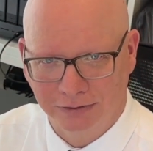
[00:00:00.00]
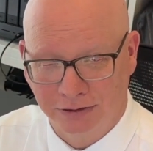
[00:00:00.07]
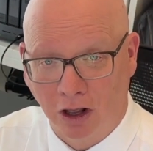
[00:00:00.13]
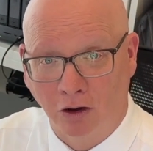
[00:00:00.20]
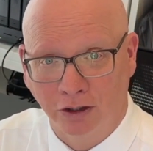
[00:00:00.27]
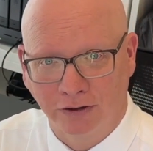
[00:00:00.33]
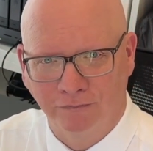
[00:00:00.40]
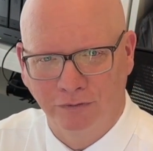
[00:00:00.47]

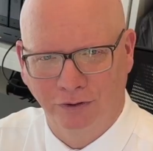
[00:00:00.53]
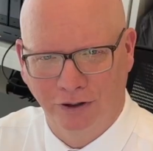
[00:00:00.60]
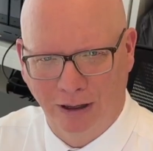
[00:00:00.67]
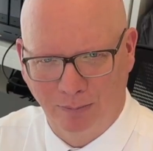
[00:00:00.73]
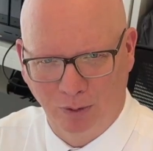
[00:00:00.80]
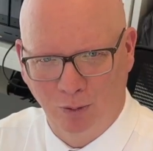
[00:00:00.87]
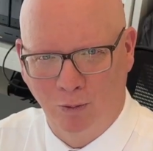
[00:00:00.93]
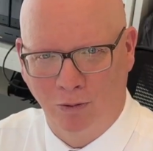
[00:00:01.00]
I'll give you a
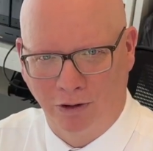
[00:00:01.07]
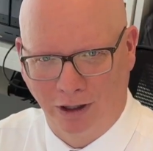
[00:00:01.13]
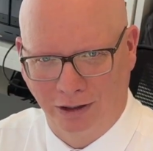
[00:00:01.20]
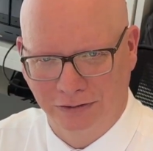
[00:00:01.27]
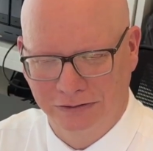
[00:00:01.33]
couple warnings.